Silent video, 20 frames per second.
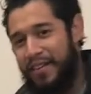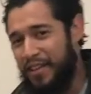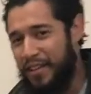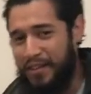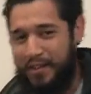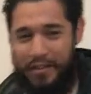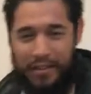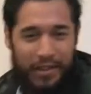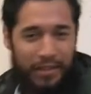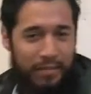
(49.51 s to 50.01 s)

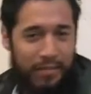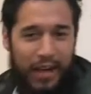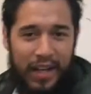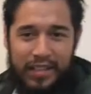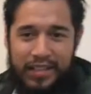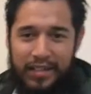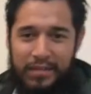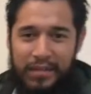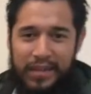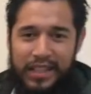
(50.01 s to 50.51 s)
you could
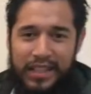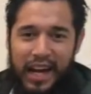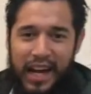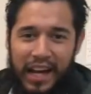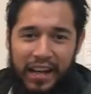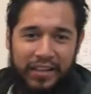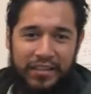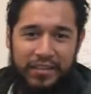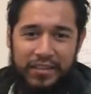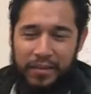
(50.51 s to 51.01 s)
possibly
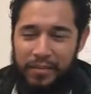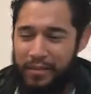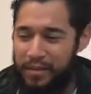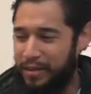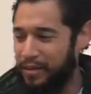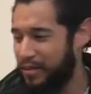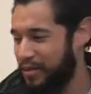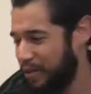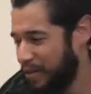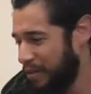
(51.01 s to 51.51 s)
die or
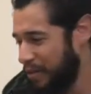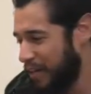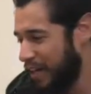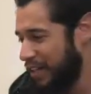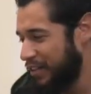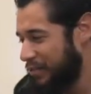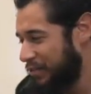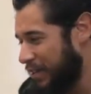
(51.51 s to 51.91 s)
something, right?